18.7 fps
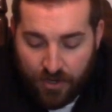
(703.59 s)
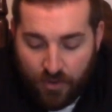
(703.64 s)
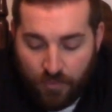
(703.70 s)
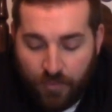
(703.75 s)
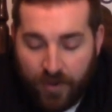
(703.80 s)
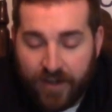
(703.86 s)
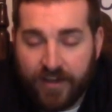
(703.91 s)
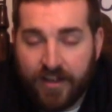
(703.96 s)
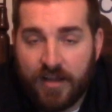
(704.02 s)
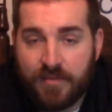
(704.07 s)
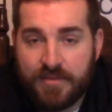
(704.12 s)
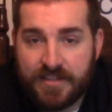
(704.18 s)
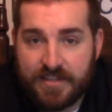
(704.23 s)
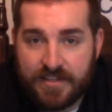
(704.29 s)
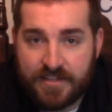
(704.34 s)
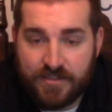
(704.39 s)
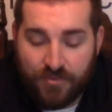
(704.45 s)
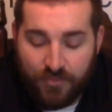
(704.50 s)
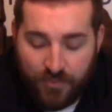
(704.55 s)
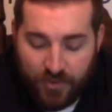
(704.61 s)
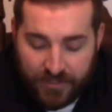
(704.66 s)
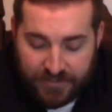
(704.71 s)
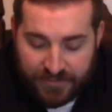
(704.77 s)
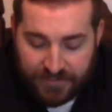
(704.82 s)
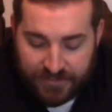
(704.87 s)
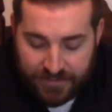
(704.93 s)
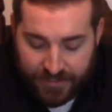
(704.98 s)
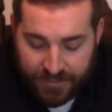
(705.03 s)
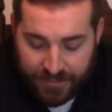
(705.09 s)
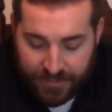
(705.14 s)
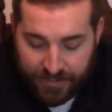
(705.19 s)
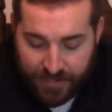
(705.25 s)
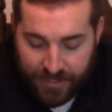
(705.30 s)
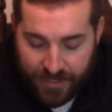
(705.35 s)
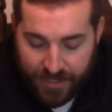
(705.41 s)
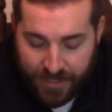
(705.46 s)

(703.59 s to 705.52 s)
Wade Cummings is the one seed.